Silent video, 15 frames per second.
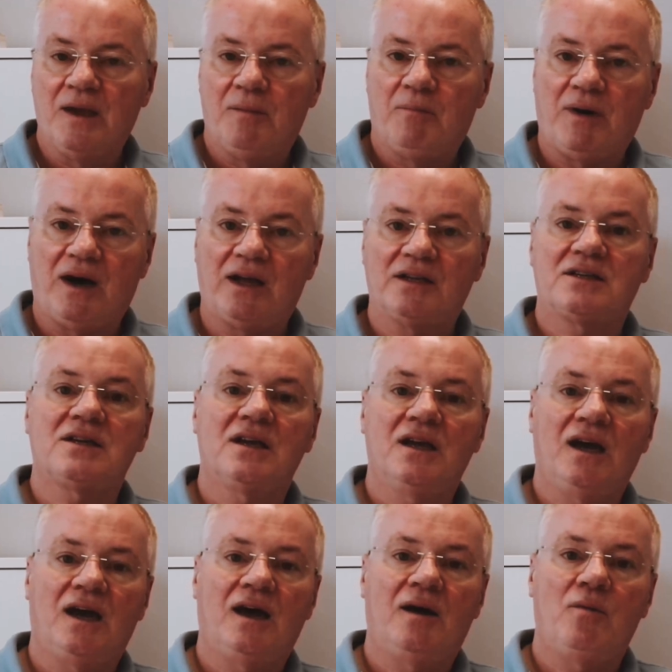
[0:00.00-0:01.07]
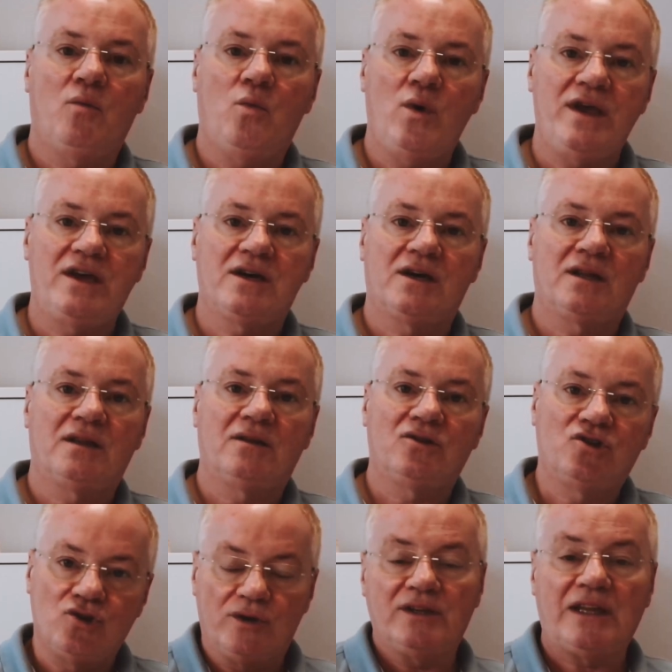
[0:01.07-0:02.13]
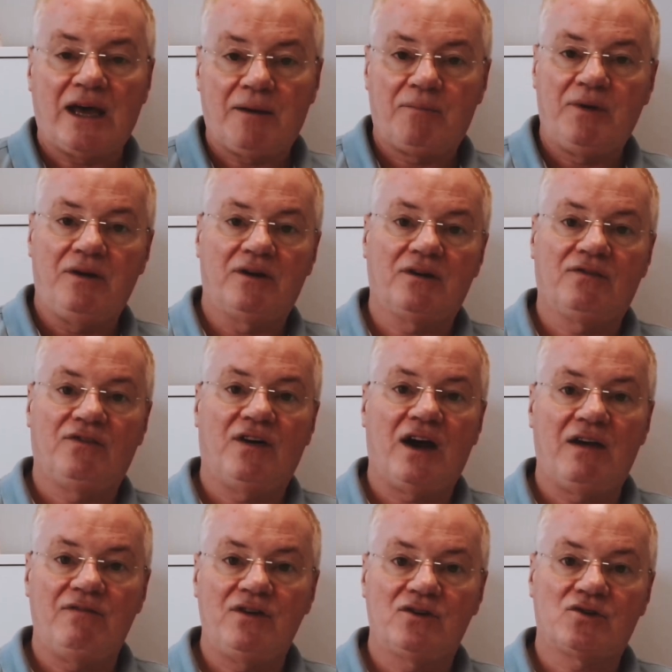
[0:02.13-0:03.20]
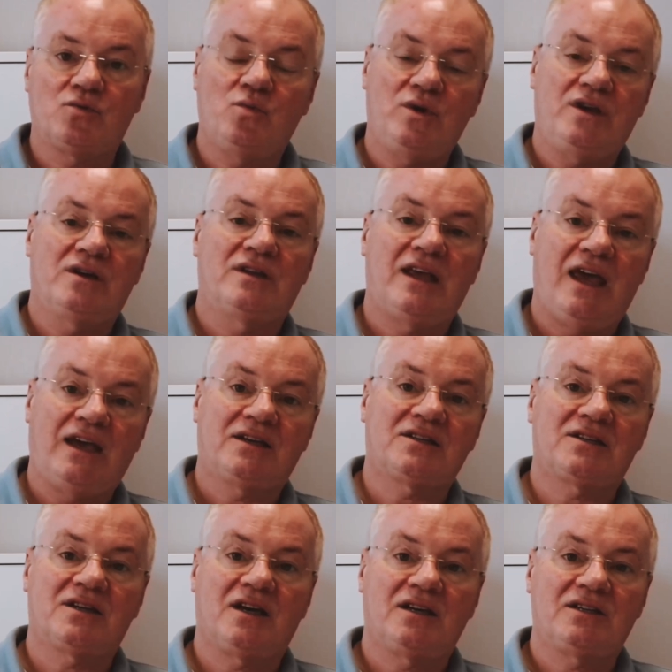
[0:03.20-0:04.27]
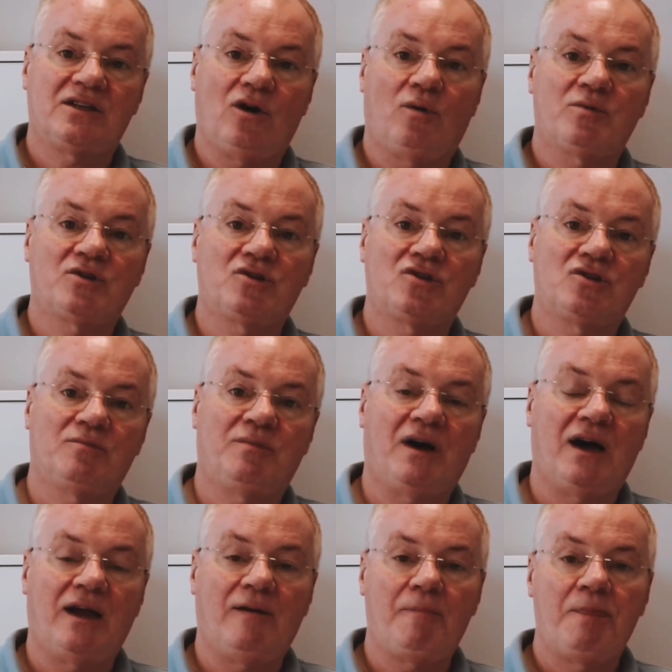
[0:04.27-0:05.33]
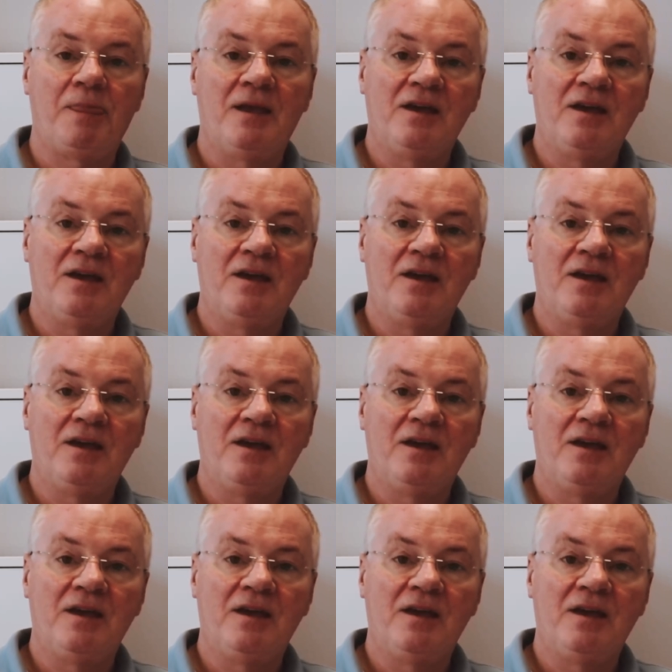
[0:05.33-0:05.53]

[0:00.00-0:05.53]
But we can, during that period of 5 years, we can exercise the option to buy it.